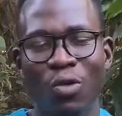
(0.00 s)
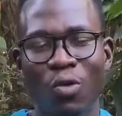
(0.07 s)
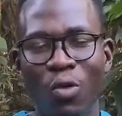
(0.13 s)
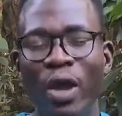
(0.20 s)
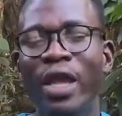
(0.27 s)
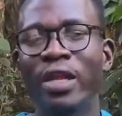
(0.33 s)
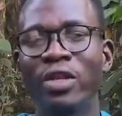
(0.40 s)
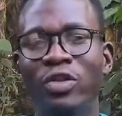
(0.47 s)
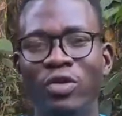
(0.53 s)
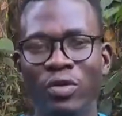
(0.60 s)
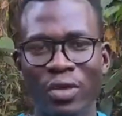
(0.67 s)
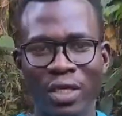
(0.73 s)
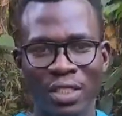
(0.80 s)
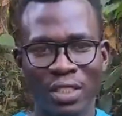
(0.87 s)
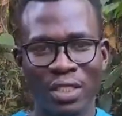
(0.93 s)
When do you
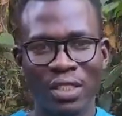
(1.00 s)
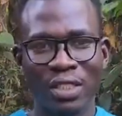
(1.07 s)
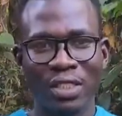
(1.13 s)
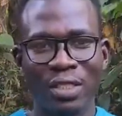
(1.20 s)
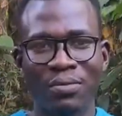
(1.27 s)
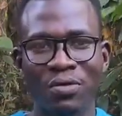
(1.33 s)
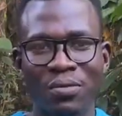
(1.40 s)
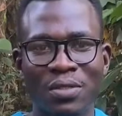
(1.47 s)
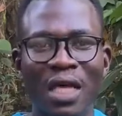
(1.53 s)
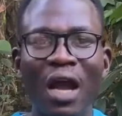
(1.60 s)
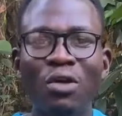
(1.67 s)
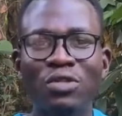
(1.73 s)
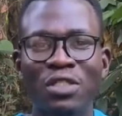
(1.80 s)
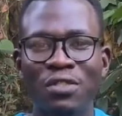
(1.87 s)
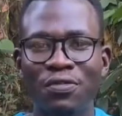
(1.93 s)
get these symptoms?
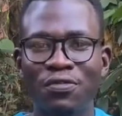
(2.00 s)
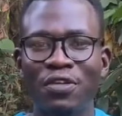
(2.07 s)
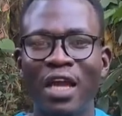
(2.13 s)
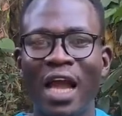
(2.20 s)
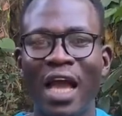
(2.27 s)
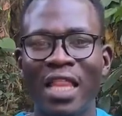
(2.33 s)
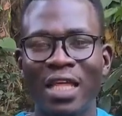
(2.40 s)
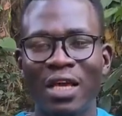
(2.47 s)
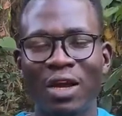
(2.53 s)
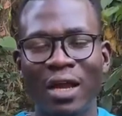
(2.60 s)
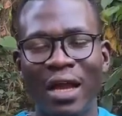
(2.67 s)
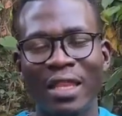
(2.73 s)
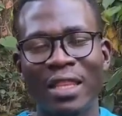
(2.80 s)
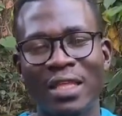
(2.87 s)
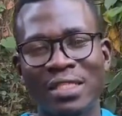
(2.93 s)
How severe
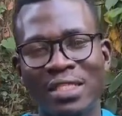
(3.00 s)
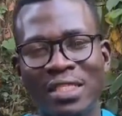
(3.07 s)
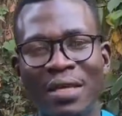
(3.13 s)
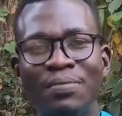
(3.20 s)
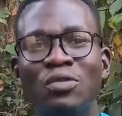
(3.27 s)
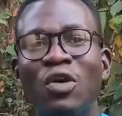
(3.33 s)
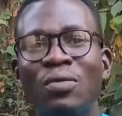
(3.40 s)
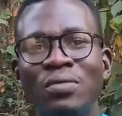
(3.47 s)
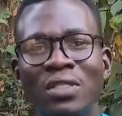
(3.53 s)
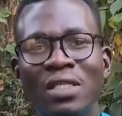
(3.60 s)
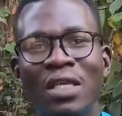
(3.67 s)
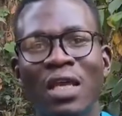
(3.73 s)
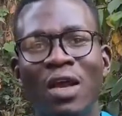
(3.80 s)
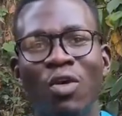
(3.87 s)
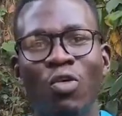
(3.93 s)
are the symptoms
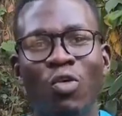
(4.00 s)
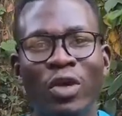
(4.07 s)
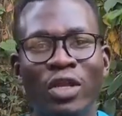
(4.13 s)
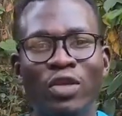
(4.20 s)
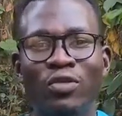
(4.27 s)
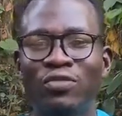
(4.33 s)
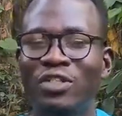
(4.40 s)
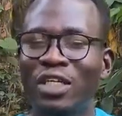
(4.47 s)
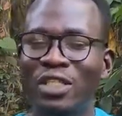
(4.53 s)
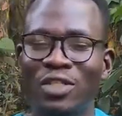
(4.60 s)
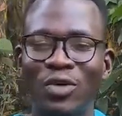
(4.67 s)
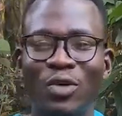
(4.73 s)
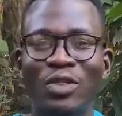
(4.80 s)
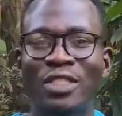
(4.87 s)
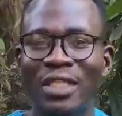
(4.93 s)
when you've
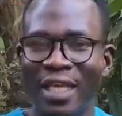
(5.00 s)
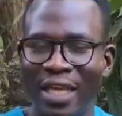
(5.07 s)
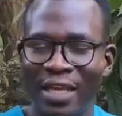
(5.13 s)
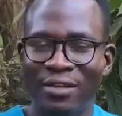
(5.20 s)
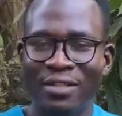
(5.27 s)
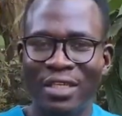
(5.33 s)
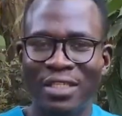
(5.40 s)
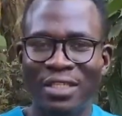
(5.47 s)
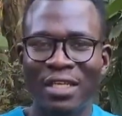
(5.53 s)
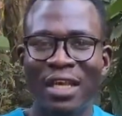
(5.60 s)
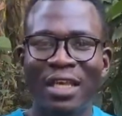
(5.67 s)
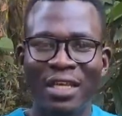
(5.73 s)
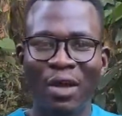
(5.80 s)
just got the illness?